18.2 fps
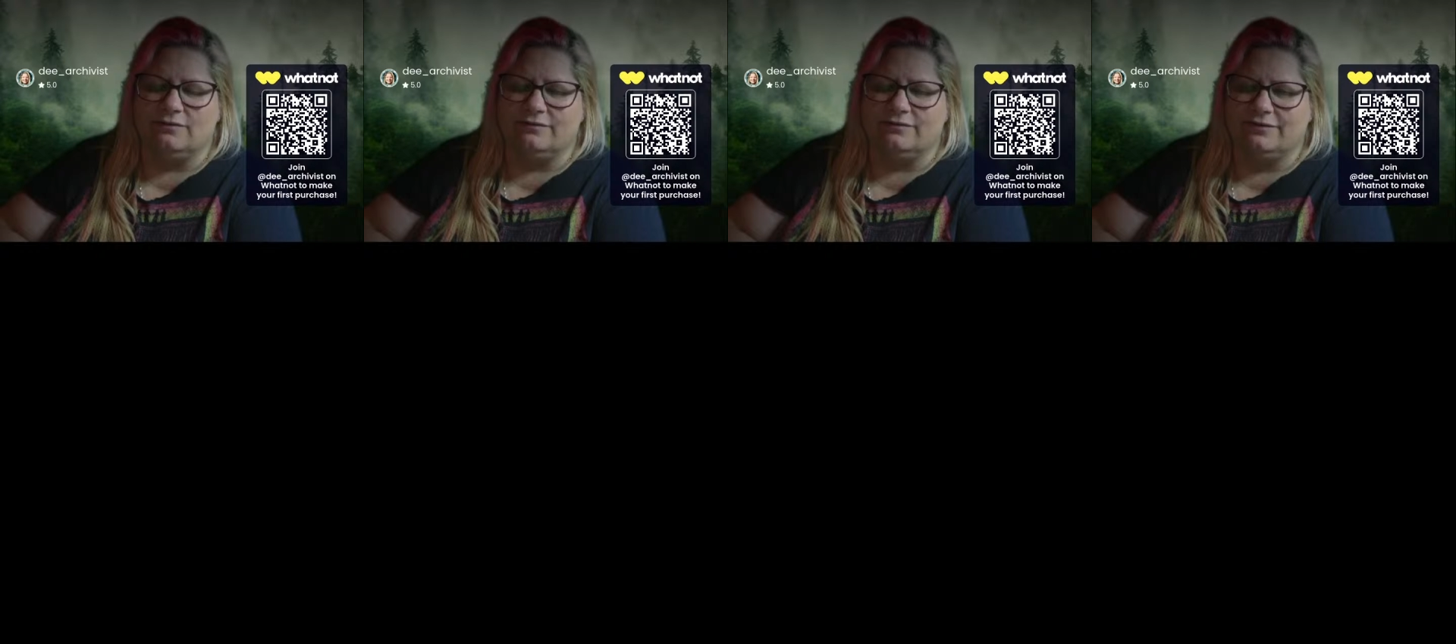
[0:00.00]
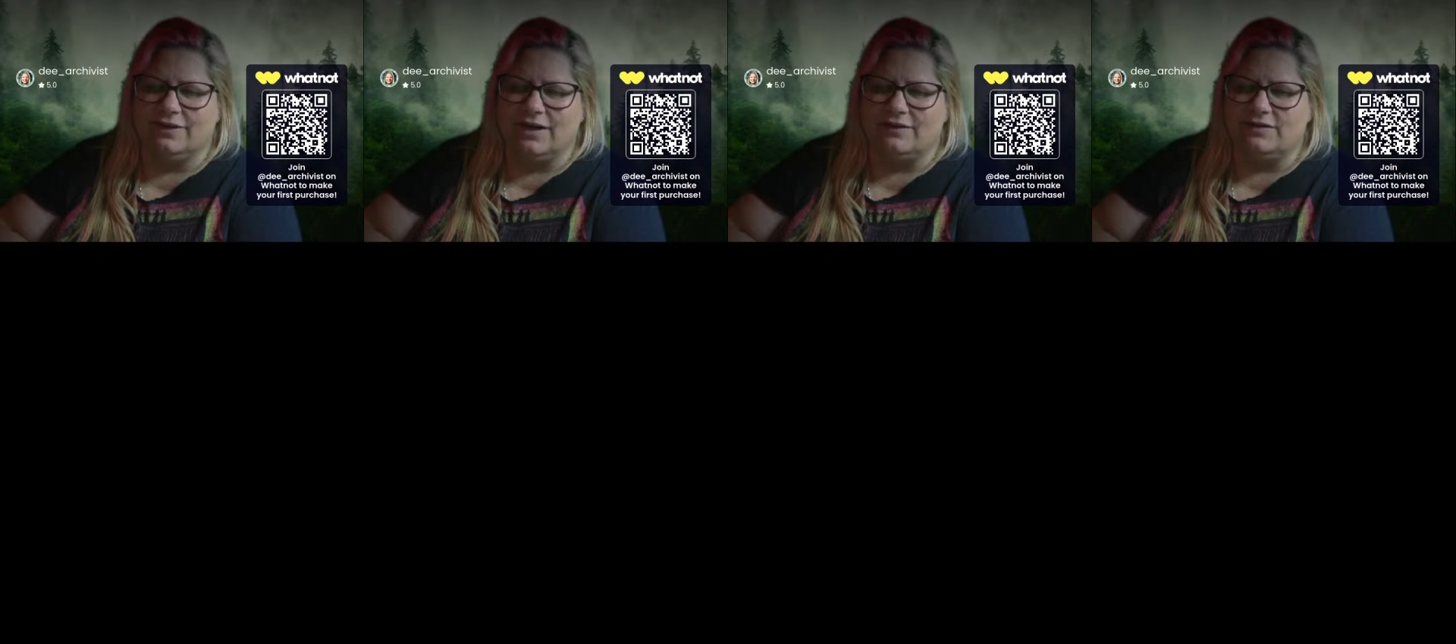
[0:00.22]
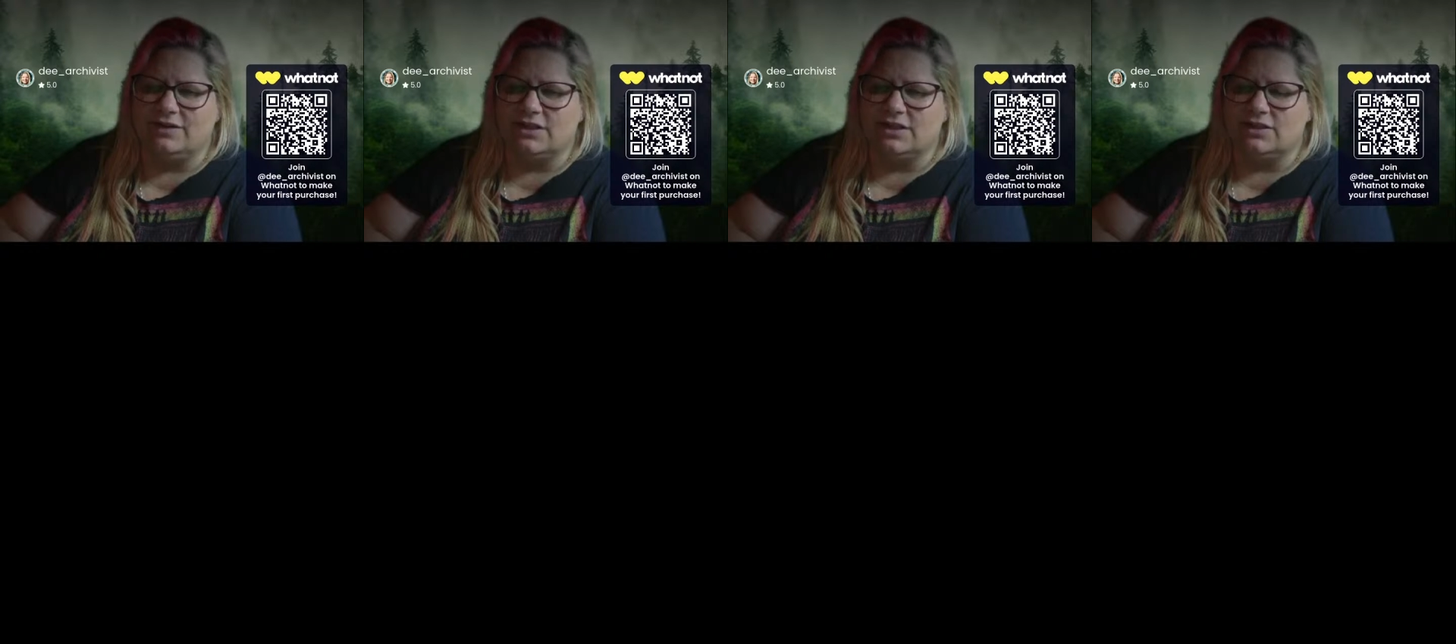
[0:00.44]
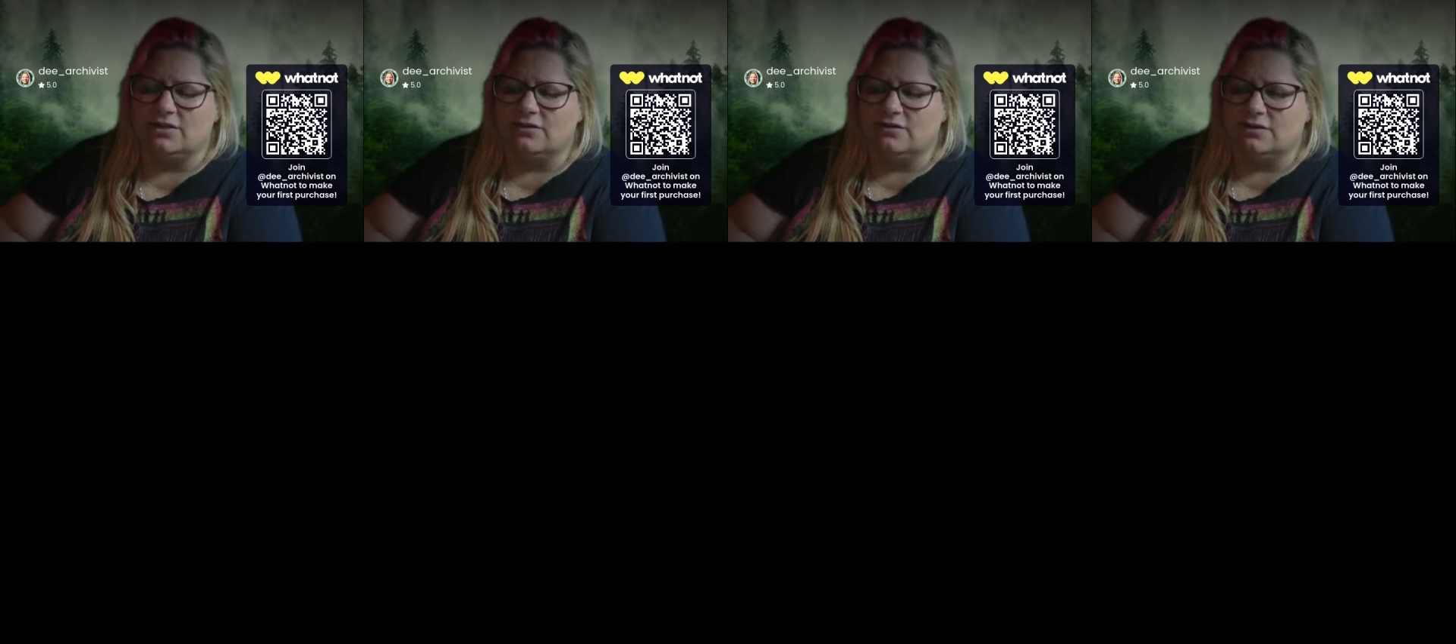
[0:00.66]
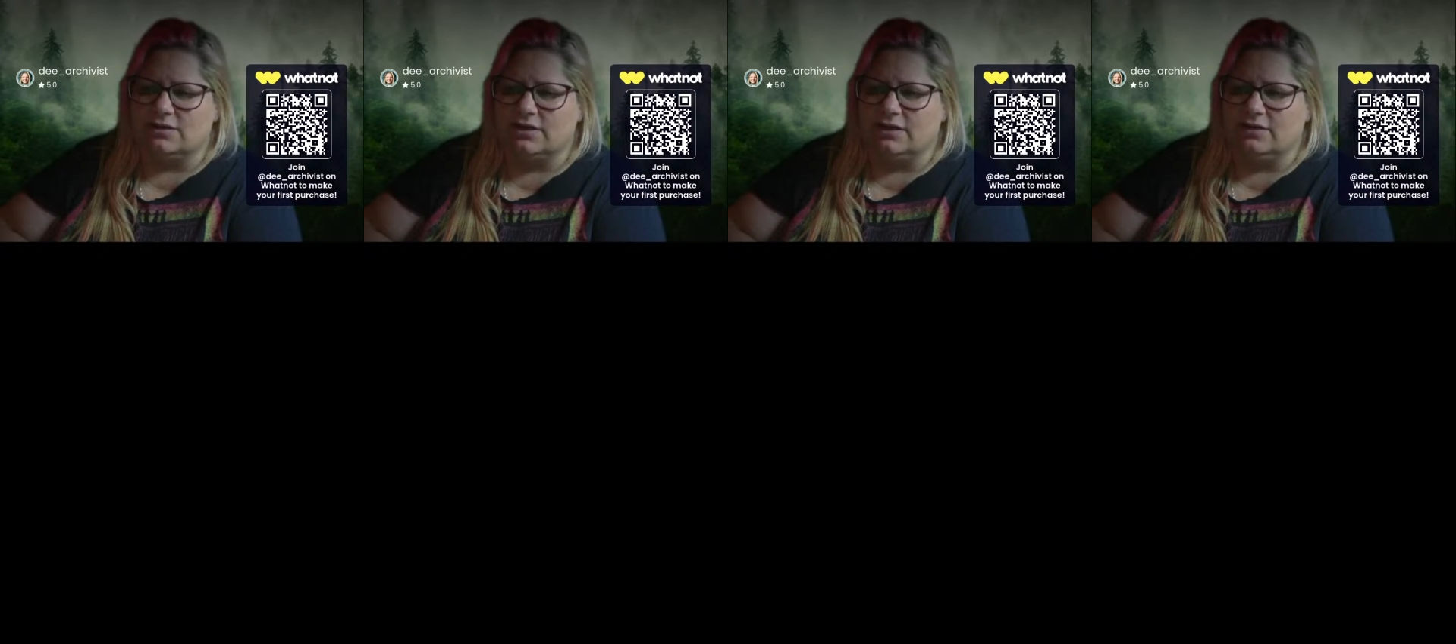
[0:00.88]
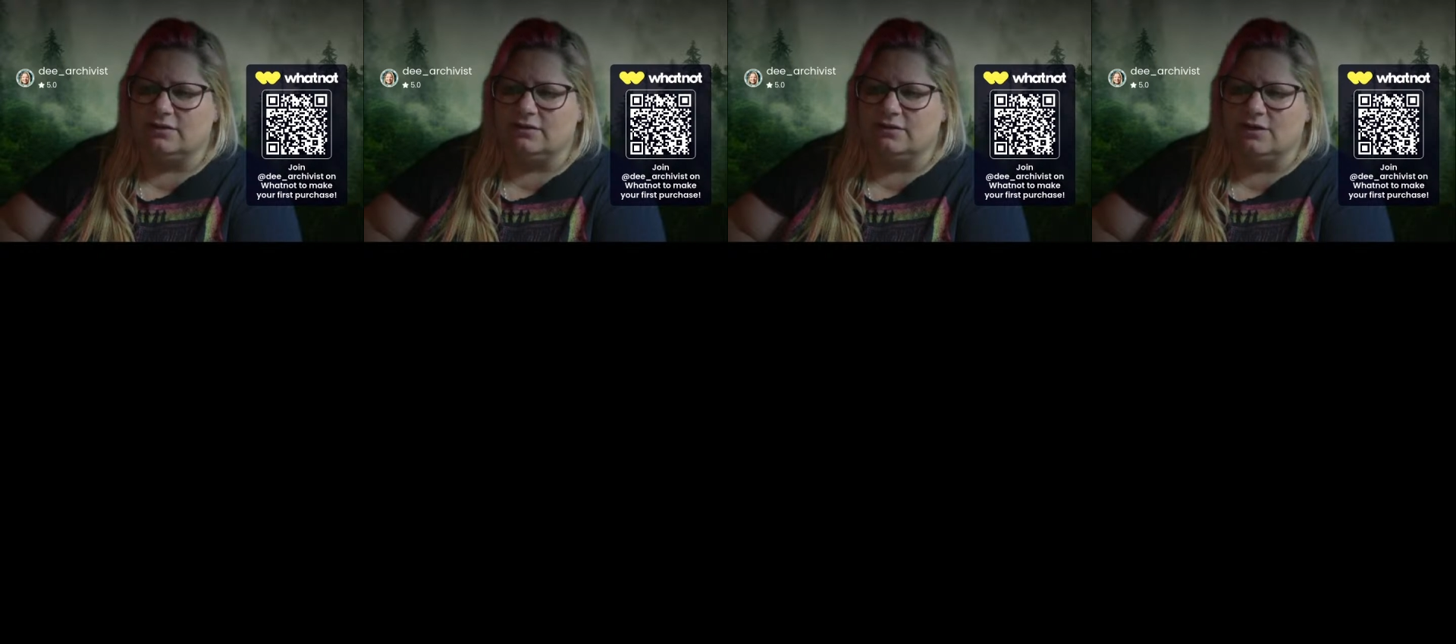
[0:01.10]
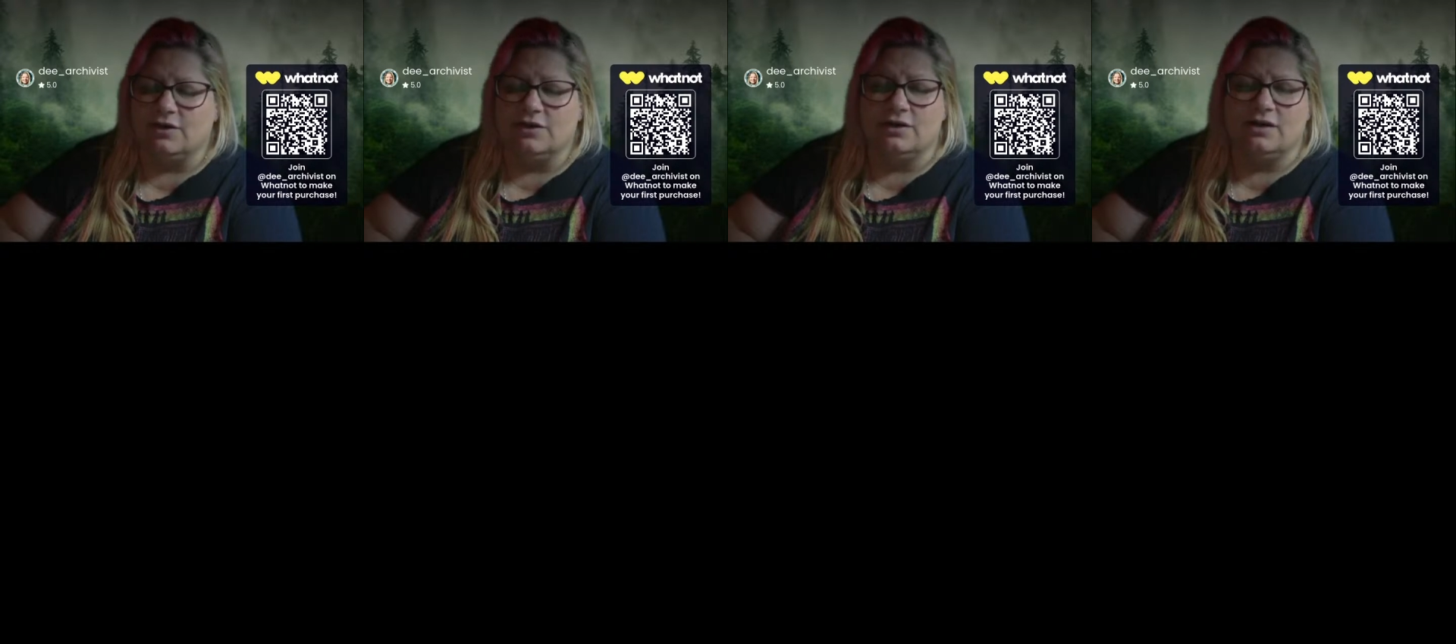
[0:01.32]
5-6 years later.
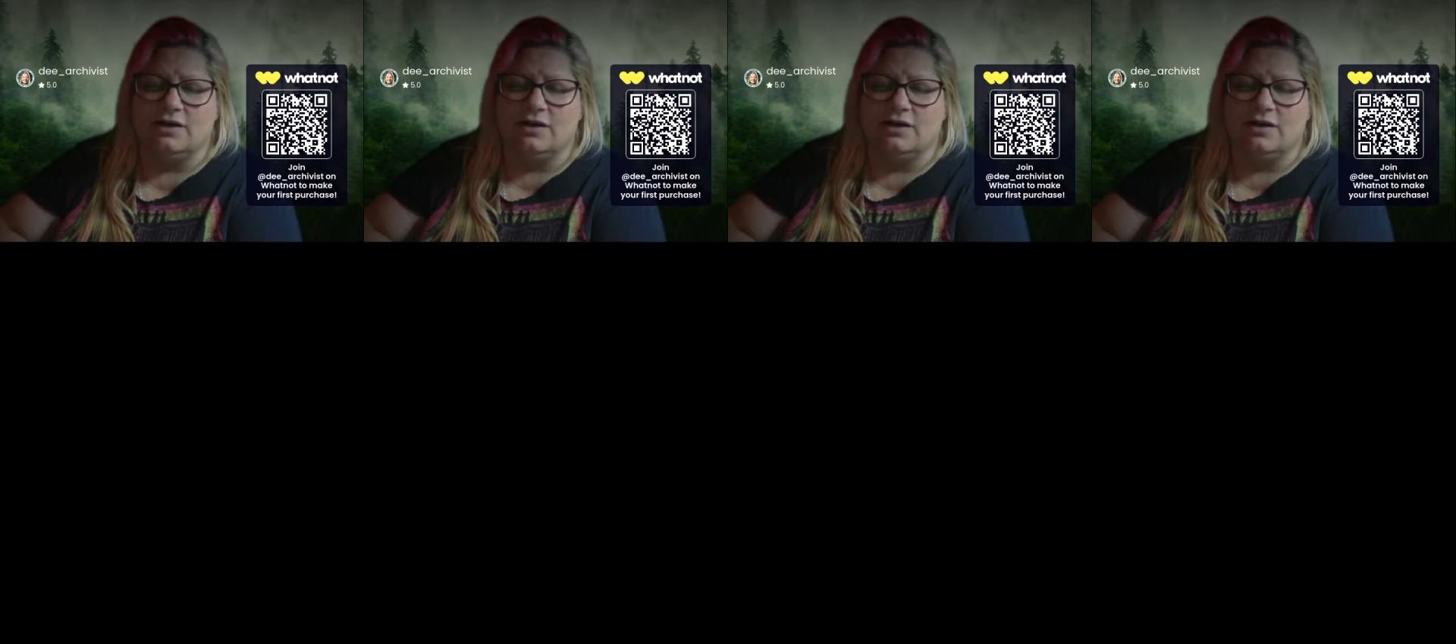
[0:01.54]
Or